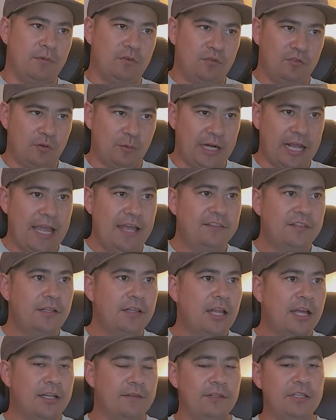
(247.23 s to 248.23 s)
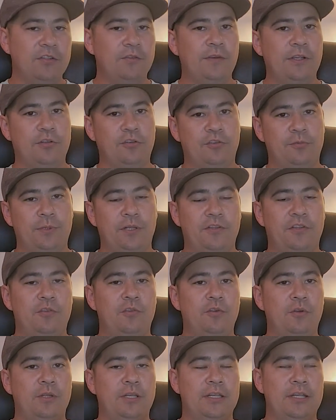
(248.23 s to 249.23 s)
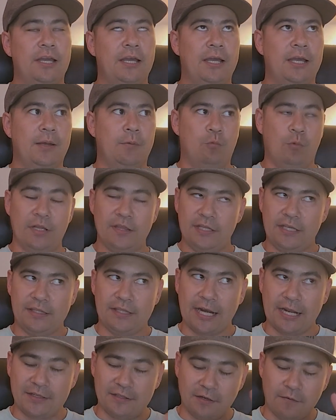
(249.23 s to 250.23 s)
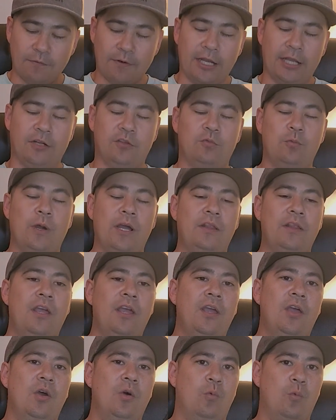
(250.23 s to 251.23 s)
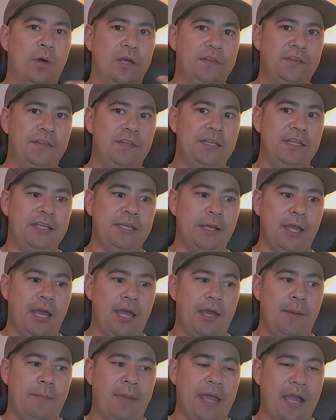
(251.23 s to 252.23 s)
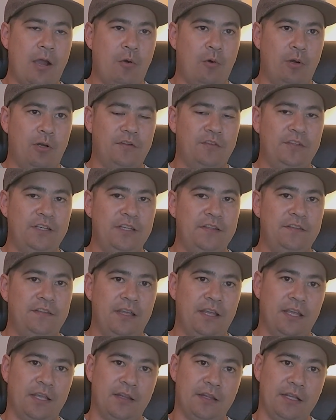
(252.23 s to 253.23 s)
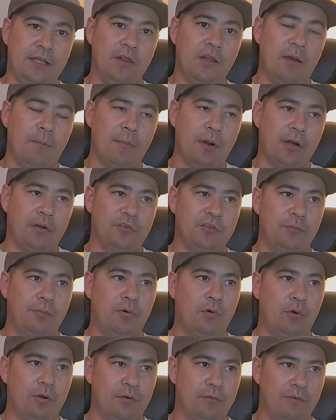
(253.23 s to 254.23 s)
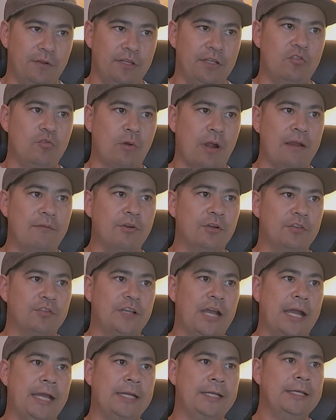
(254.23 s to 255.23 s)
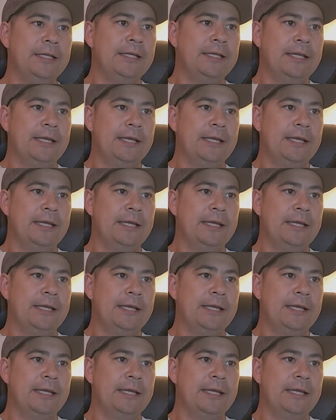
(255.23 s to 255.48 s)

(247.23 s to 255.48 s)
So it has a lot of these features built into it. One thing that I did forget as well was the power seats and the lumbar support for the driver's side.